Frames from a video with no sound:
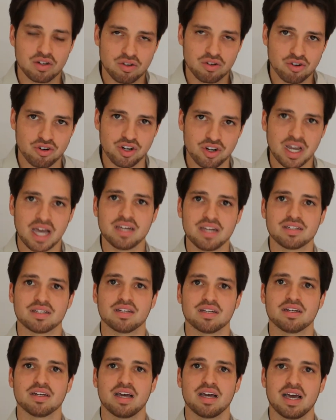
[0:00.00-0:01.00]

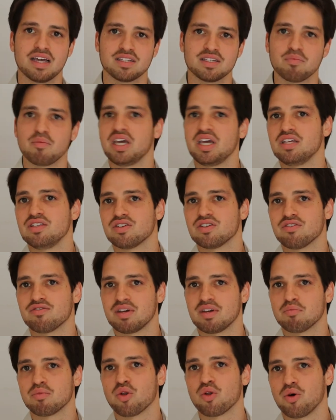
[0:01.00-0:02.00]
created as a means of
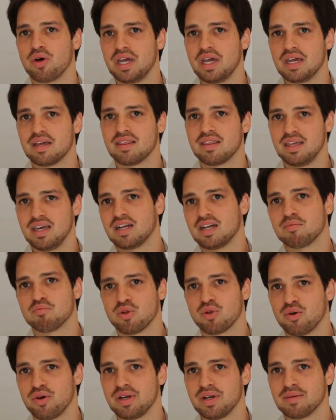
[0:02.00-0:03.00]
employing the
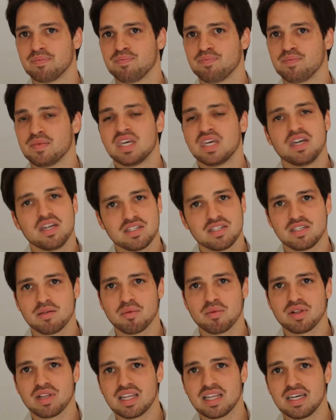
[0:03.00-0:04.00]
unemployed.
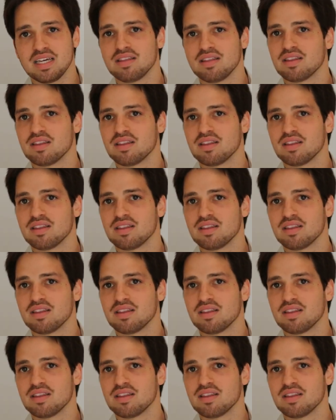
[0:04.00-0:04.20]
Similarly,